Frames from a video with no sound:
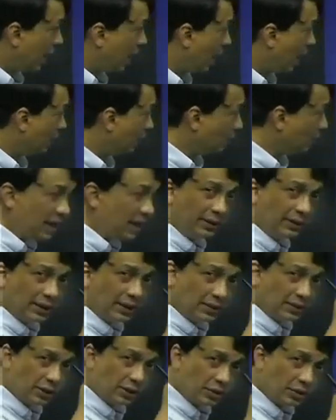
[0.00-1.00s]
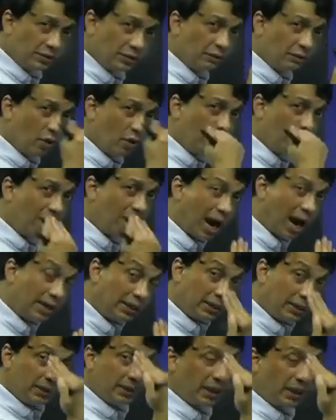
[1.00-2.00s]
and make the incision from
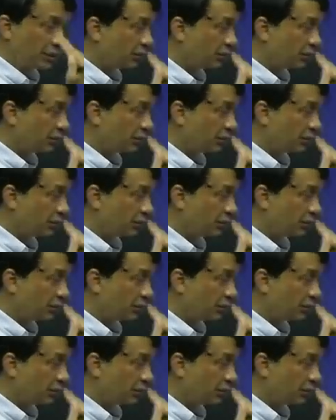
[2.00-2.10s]
under the